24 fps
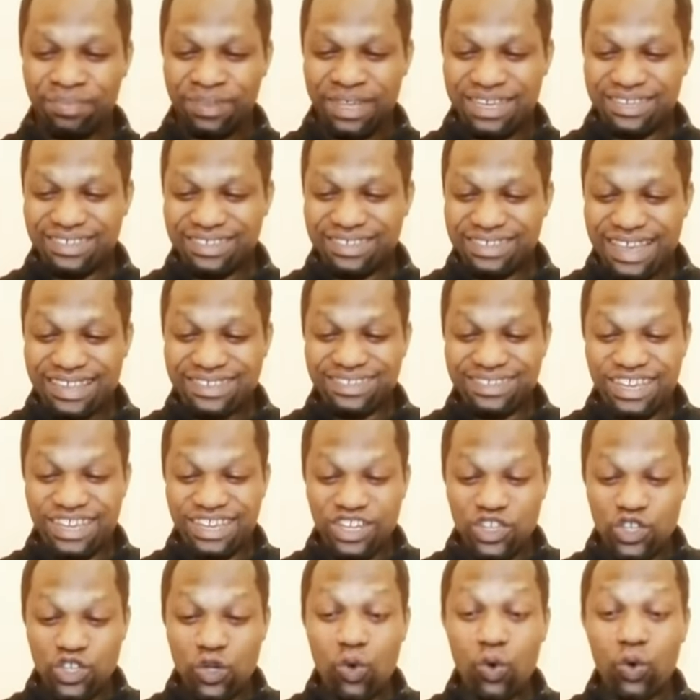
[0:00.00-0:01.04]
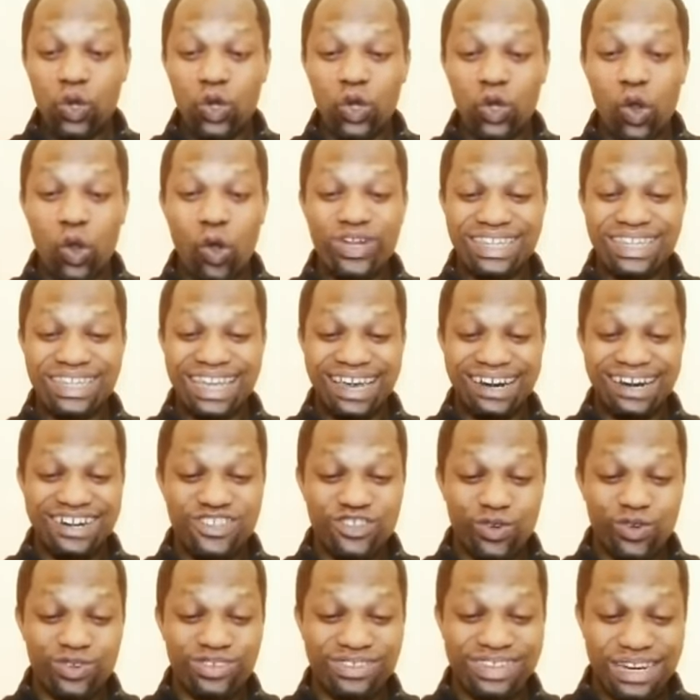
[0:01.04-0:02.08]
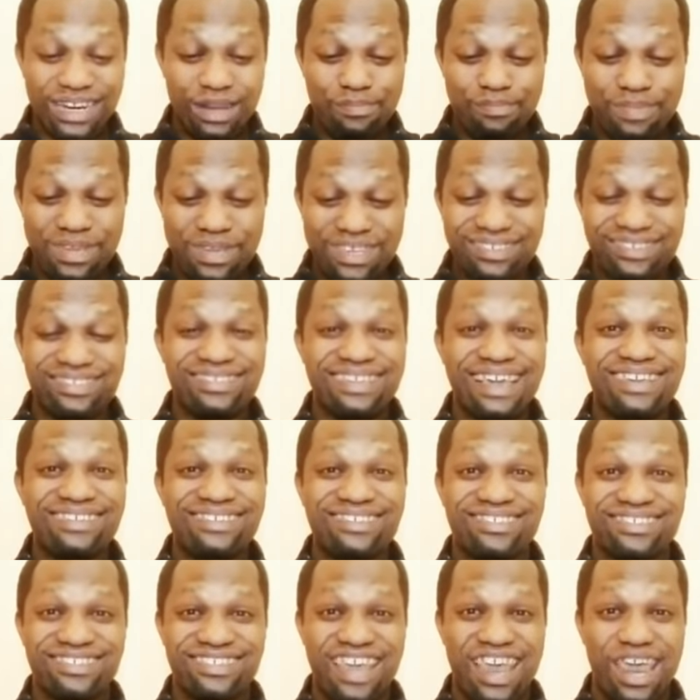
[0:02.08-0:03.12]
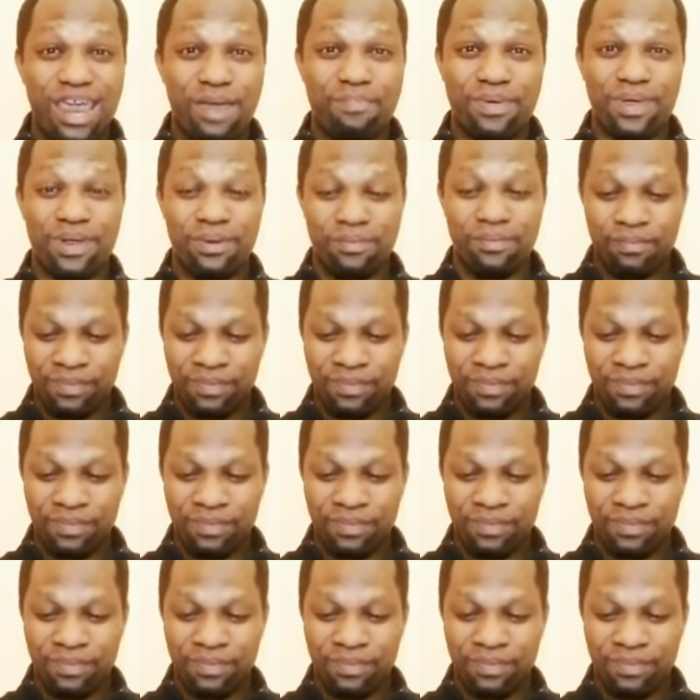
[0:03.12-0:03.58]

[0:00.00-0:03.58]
It says, the new law decree sustaining this takes shape.